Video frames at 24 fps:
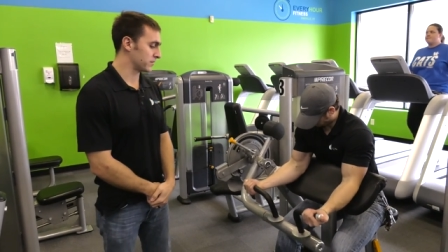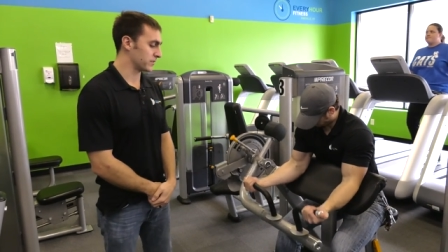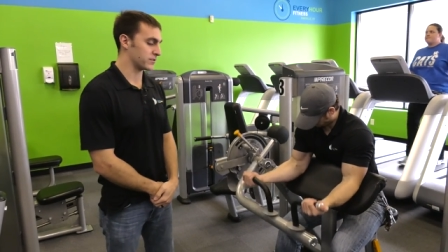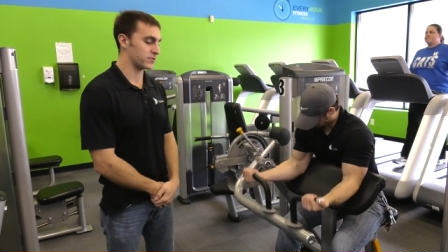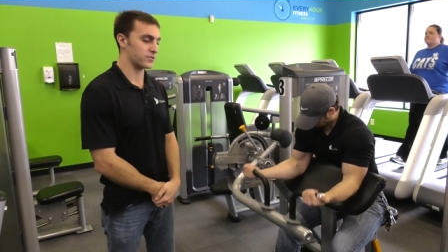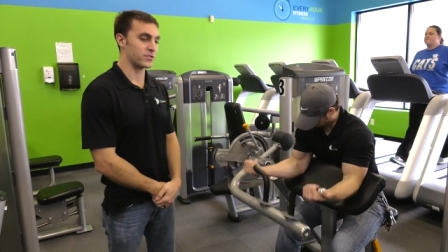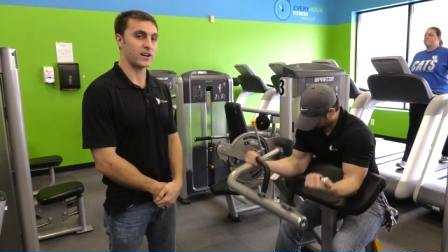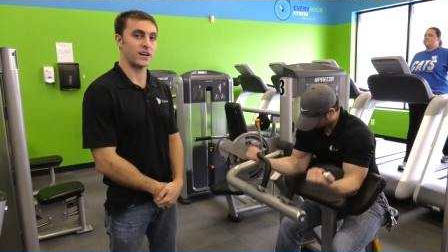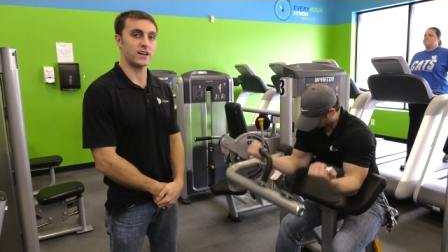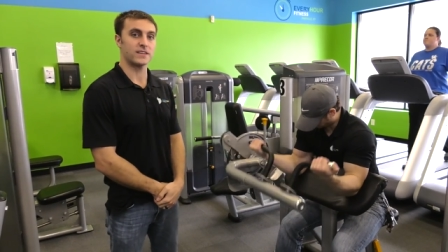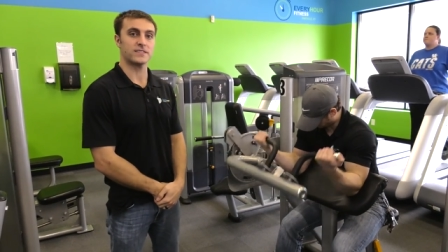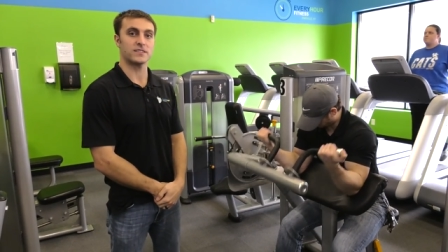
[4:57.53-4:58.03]
and your
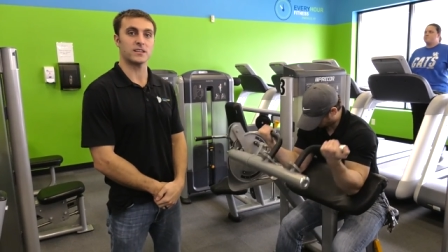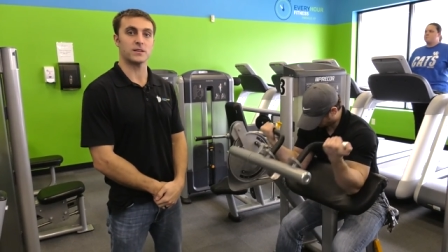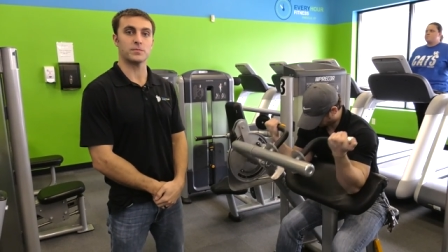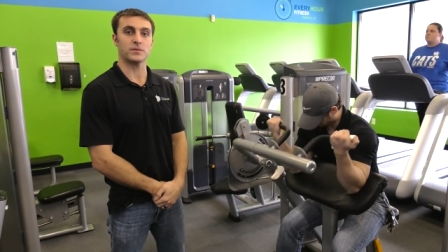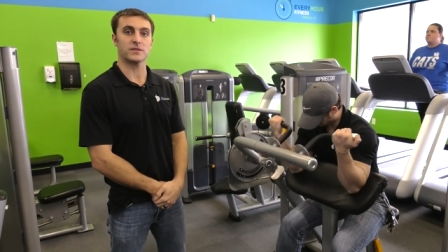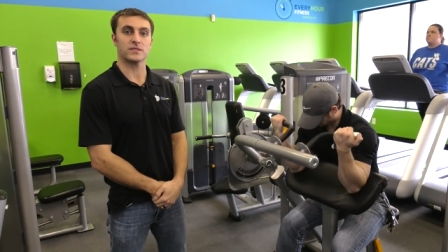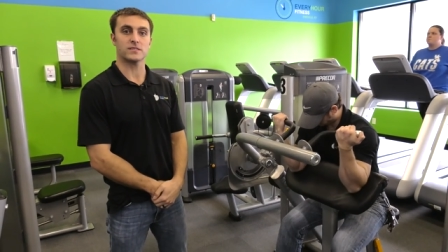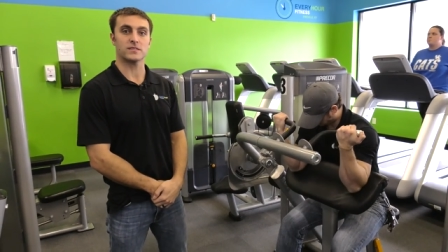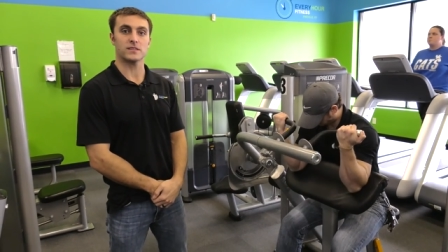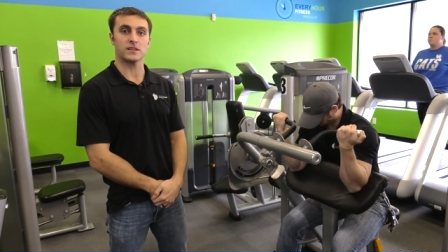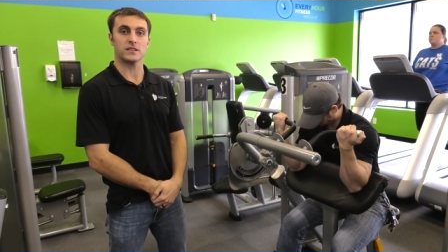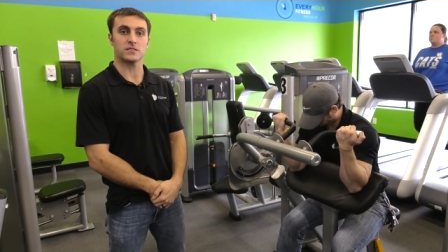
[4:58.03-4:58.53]
tricep
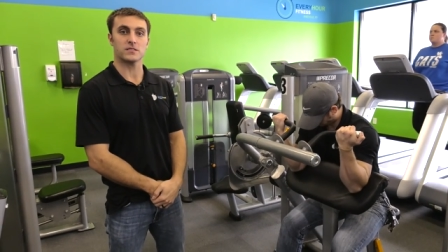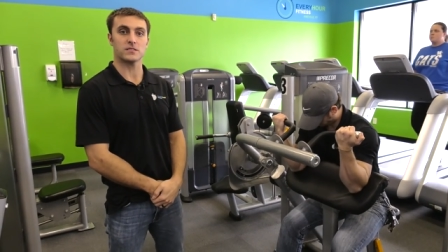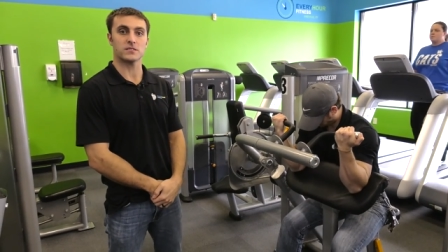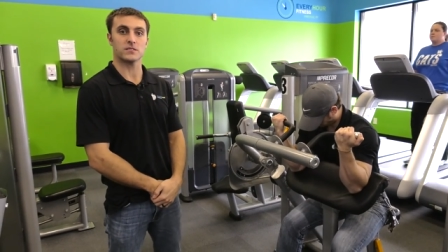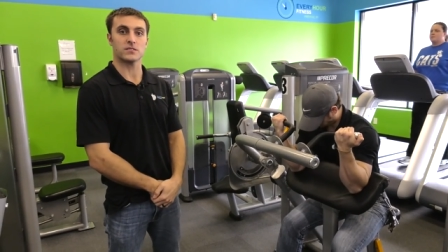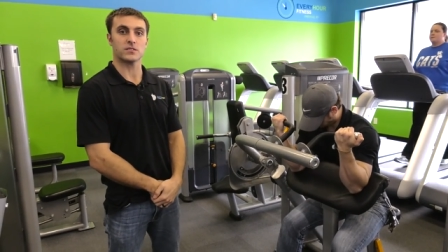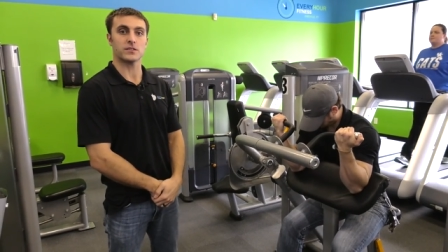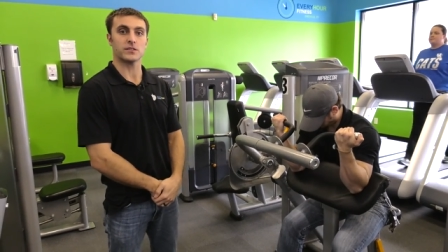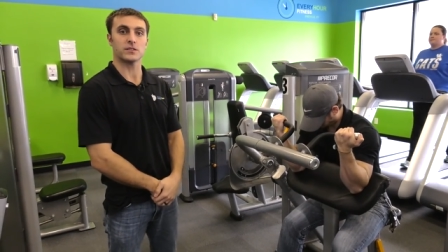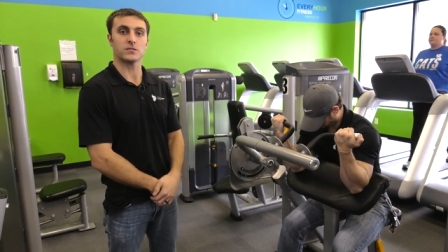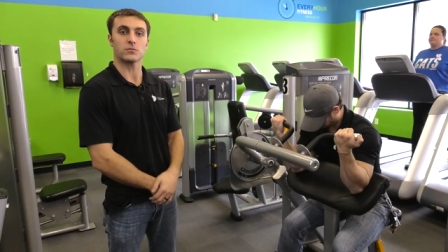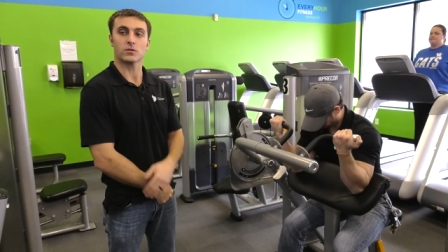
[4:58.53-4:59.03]
extension,
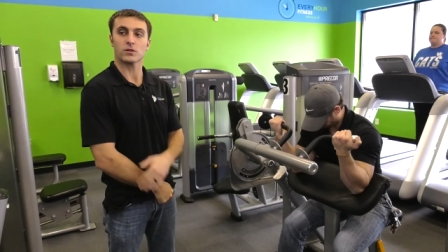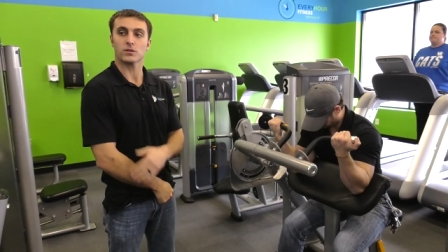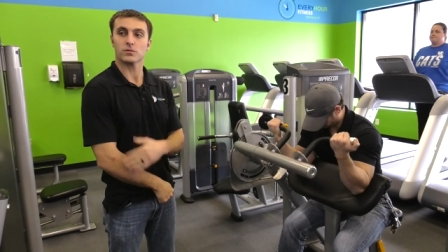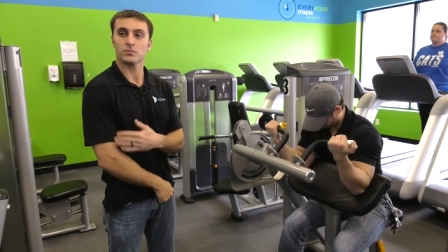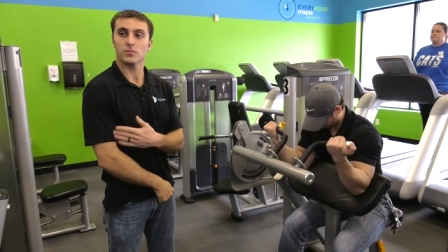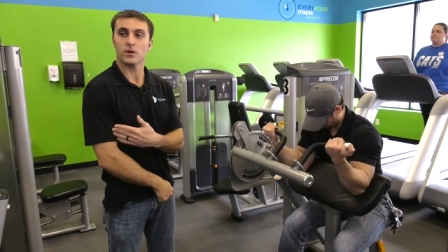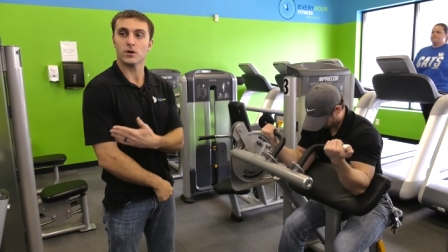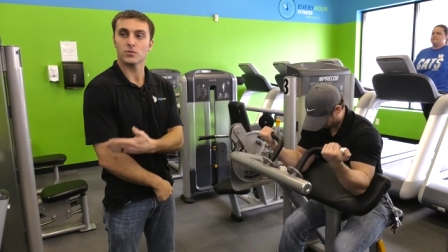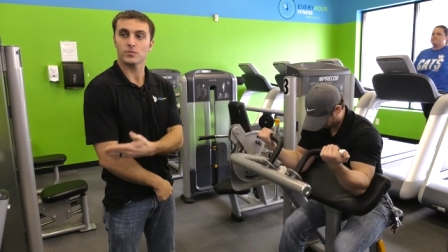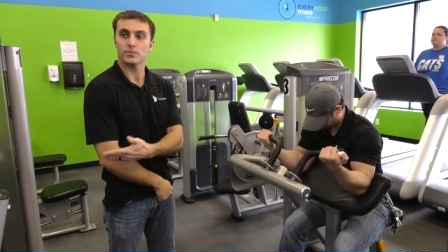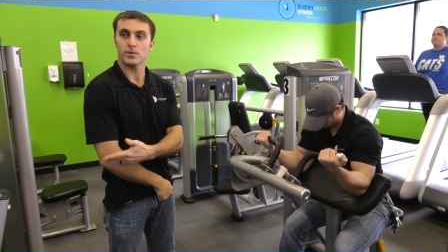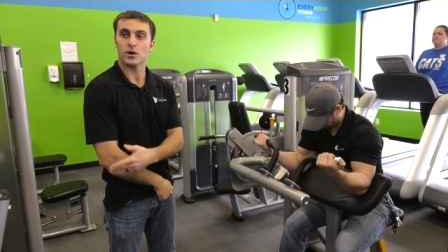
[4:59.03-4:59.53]
so you can work
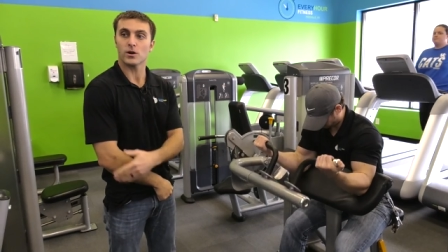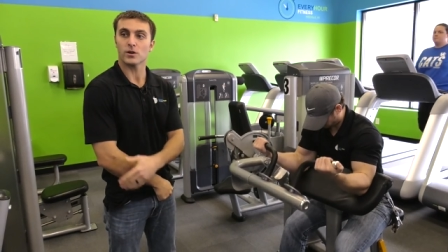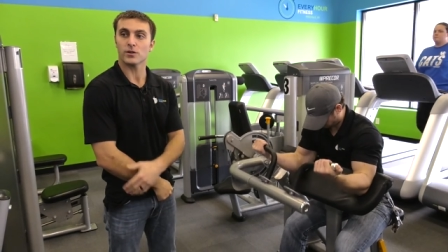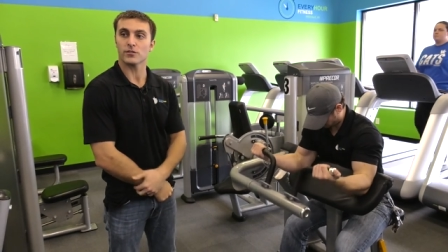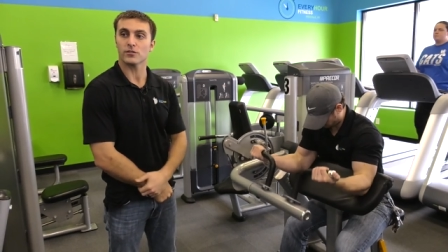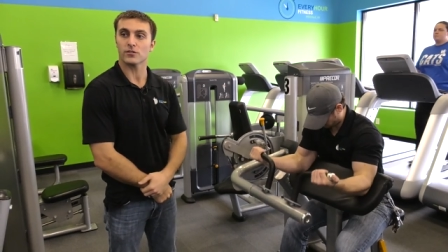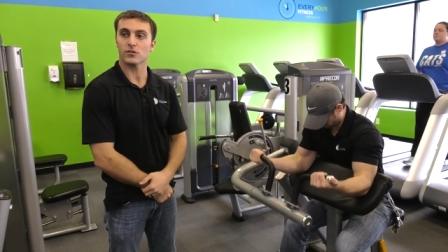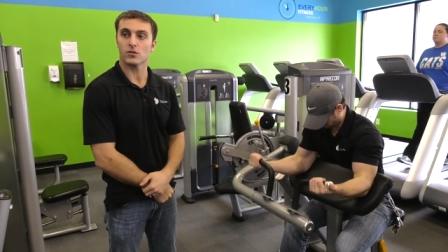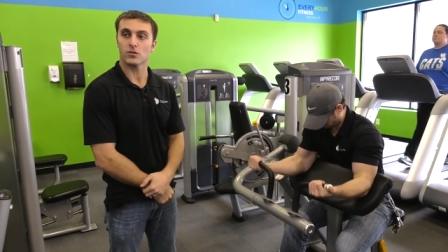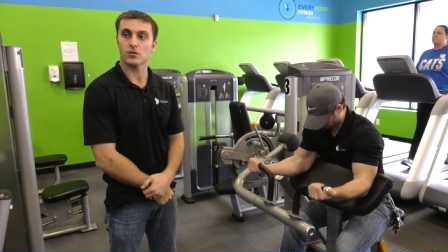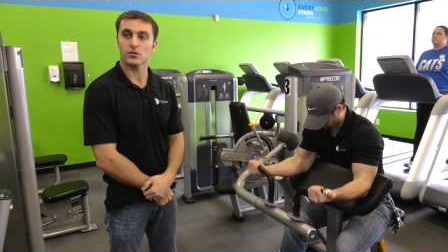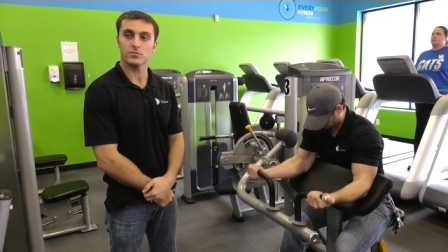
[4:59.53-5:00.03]
both part of
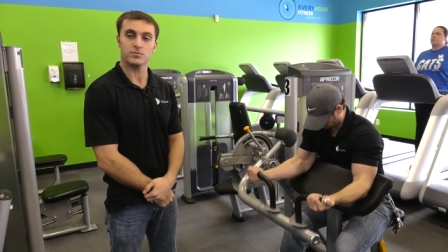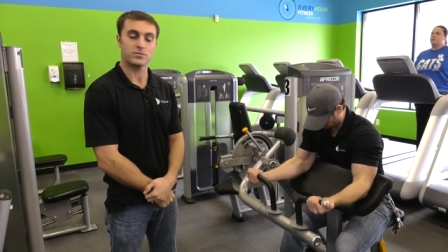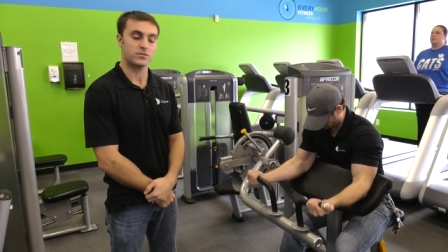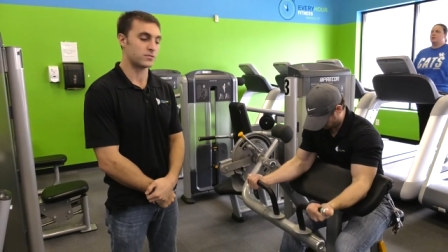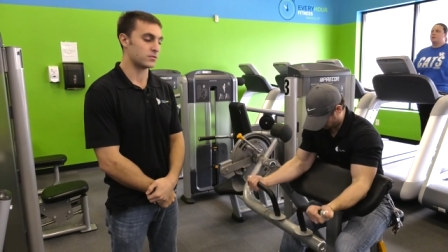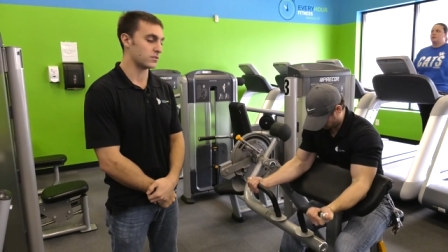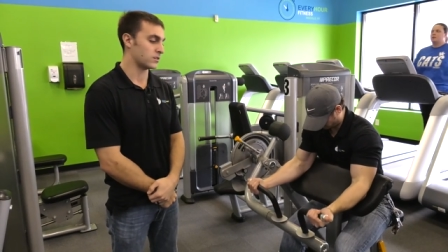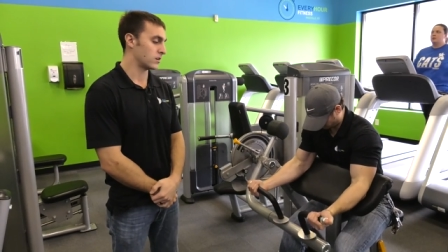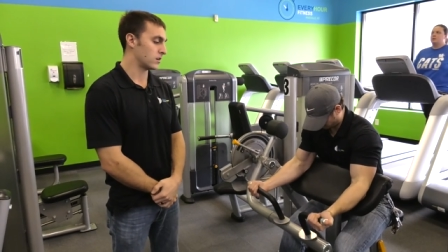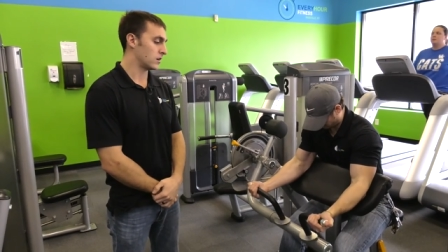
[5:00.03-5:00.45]
your arms.